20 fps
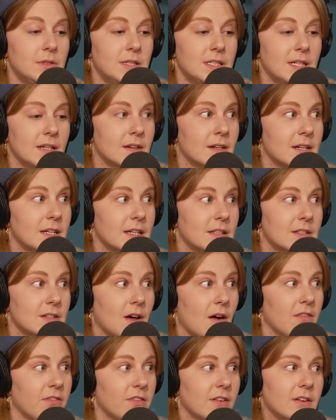serious
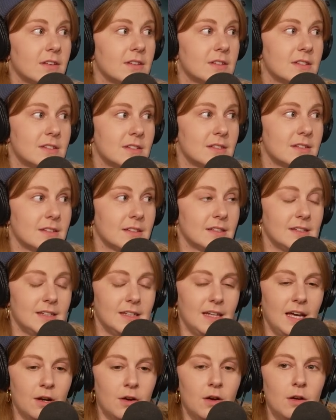offers
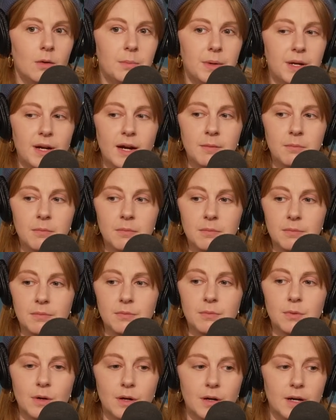at all, but
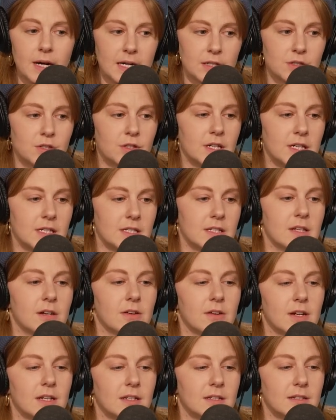we're actually
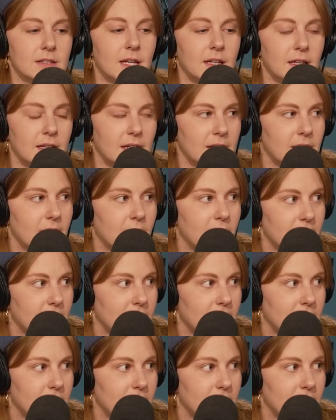considering selling her.